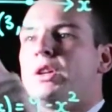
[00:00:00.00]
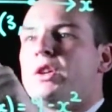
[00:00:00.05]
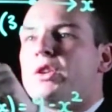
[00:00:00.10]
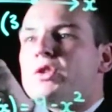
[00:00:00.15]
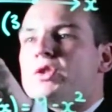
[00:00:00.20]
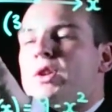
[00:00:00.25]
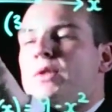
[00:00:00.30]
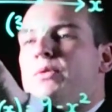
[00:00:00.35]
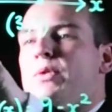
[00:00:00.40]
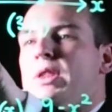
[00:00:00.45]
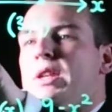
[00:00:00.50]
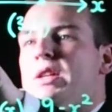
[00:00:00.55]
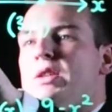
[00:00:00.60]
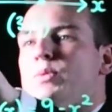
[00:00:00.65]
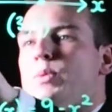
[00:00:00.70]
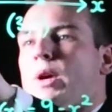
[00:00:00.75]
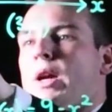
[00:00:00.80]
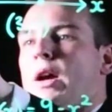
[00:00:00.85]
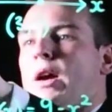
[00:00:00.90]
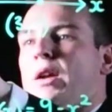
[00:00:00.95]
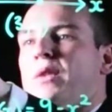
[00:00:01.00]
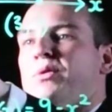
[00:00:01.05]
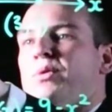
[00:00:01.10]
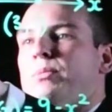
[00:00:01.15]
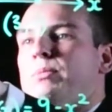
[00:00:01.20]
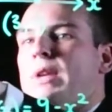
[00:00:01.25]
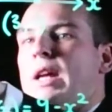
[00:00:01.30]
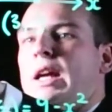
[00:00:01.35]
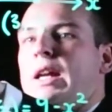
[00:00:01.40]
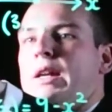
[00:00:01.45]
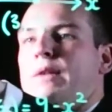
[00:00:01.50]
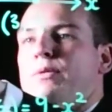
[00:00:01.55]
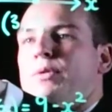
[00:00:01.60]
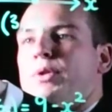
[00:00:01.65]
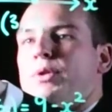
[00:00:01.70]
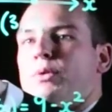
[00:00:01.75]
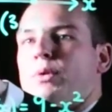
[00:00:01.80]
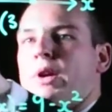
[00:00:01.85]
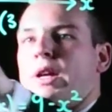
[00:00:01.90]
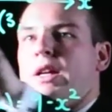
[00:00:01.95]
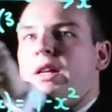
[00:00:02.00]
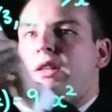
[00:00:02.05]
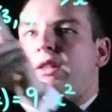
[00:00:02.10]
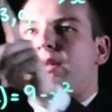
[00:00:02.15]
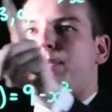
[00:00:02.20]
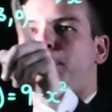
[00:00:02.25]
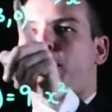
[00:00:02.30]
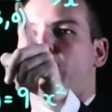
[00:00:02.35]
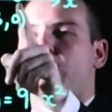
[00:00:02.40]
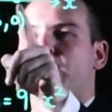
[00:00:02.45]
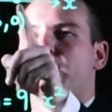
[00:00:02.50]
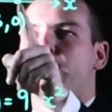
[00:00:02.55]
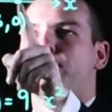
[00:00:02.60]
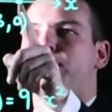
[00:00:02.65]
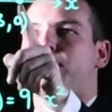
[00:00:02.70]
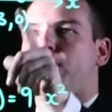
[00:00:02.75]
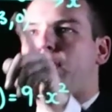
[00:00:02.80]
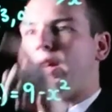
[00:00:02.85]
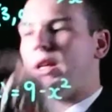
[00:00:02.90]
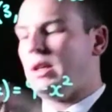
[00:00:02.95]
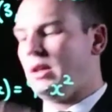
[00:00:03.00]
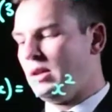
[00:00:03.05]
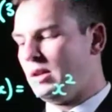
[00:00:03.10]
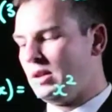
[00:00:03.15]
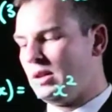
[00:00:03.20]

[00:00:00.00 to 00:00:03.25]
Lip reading: So for this, we're going from -3 to +3.